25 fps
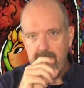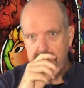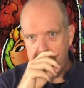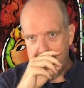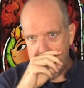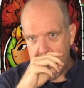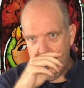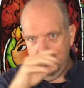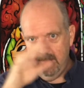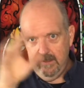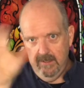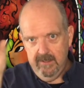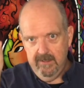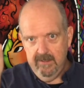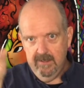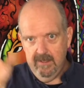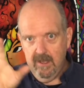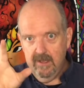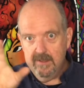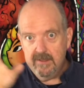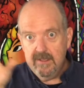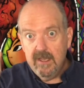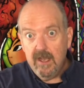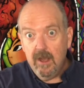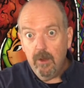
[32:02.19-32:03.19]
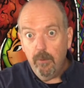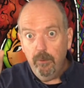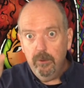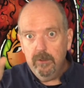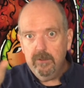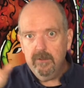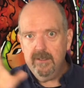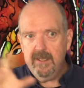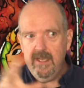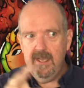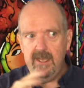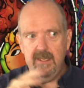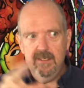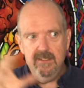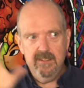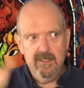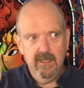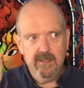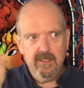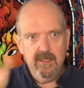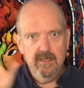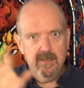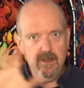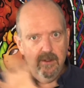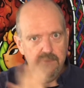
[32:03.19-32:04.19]
And the older kids, not
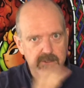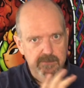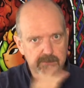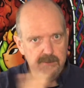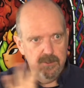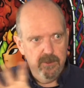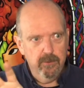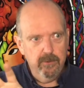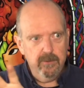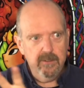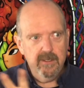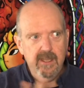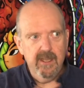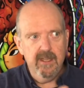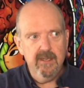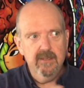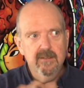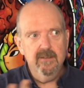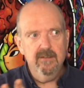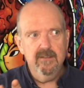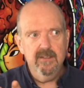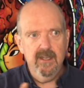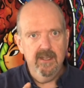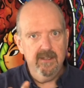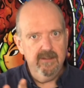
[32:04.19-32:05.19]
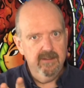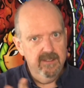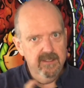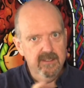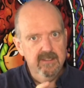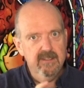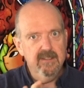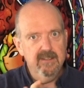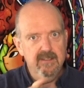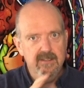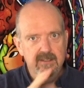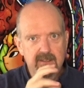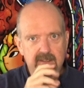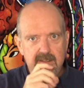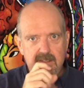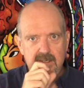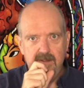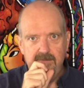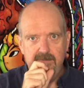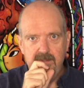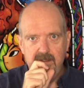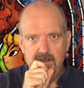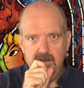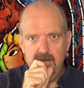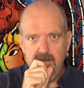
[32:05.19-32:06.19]
the adults, but the older kids are saying, this is the stuff
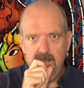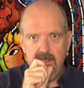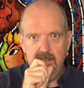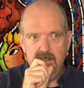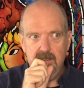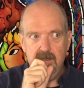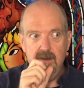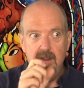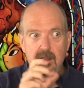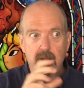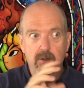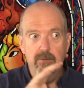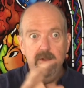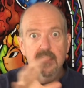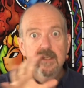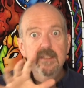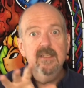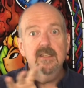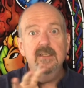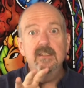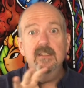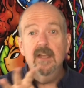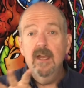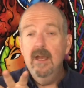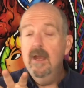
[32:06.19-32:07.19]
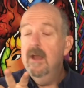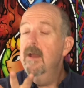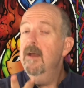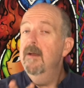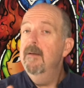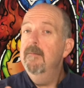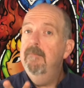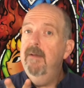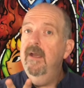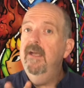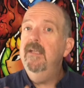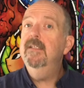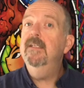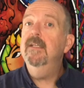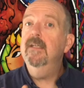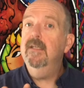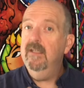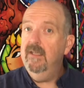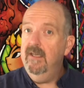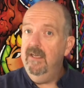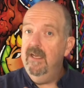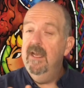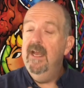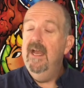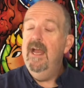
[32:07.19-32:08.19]
that you need to know. This is
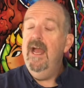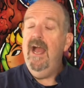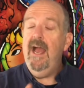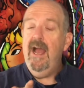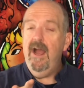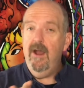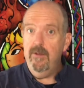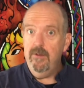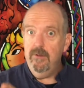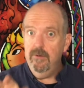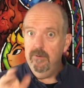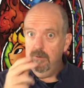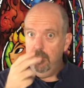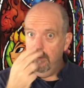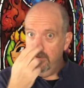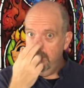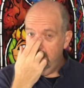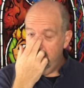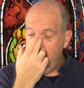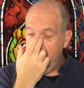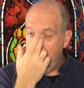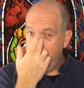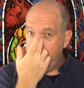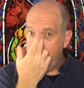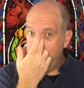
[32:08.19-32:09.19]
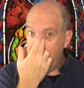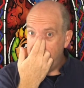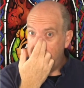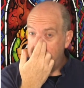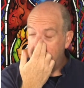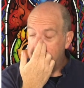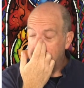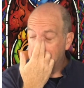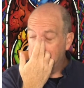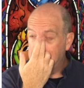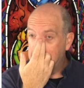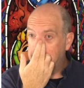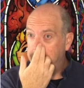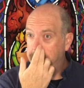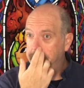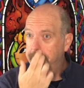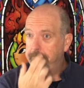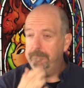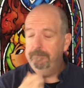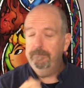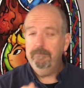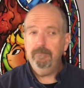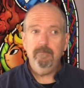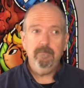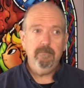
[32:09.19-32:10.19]
basically how you're going to navigate.
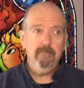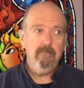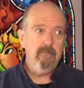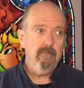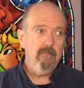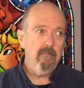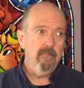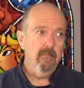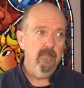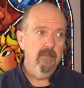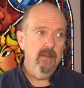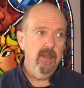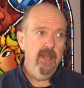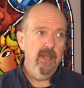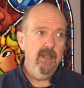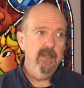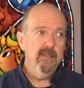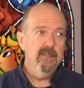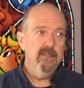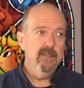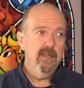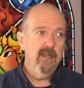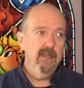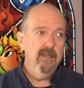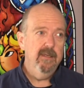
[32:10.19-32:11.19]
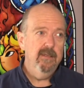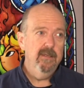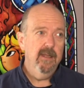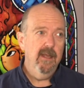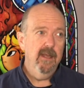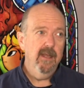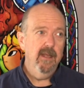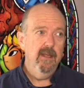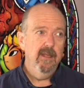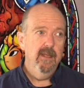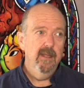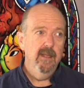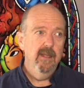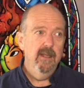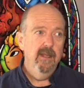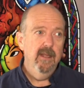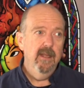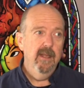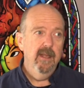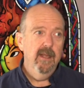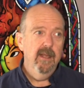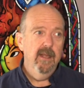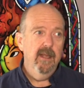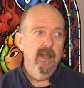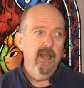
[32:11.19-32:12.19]
And
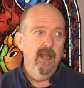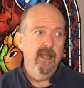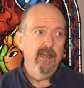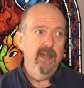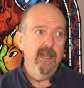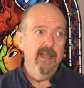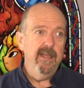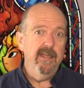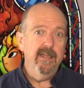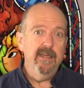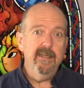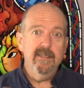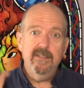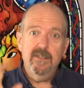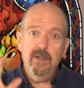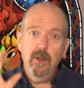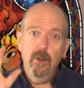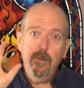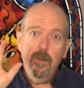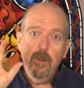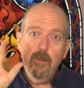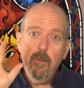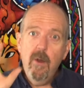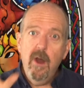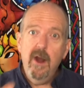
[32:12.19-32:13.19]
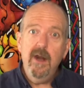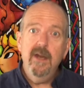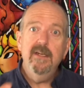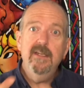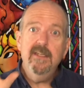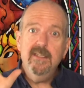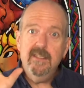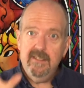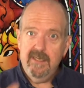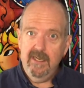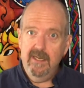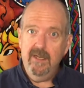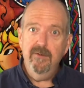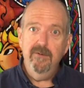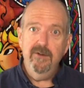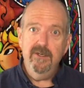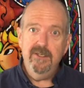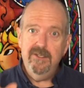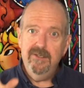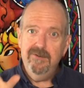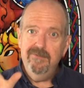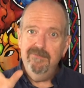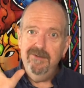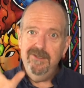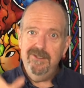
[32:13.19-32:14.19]
I like it. So we want to
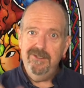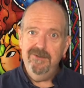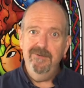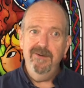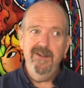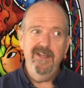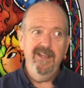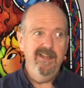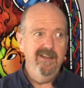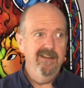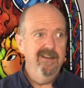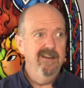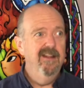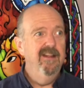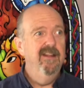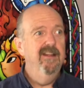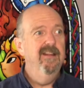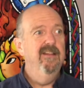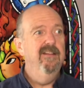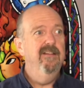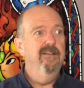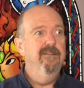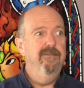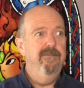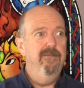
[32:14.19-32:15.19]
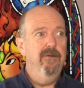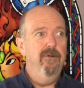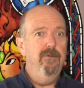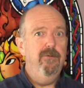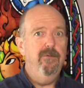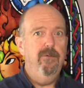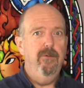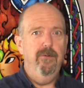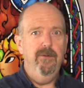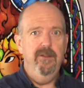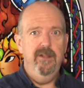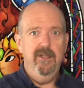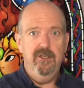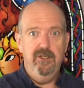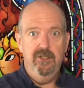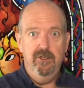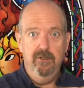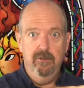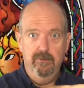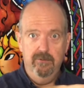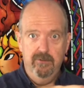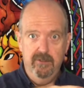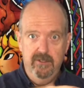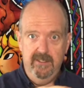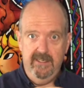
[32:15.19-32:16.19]
distinguish between the folklore that
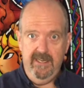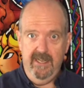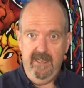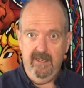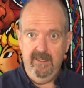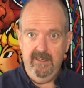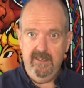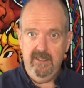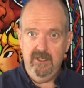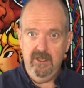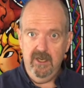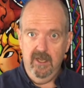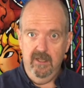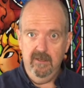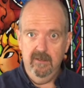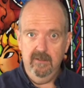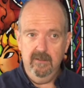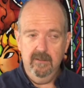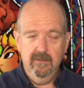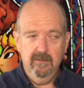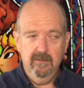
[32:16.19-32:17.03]
children tell each other,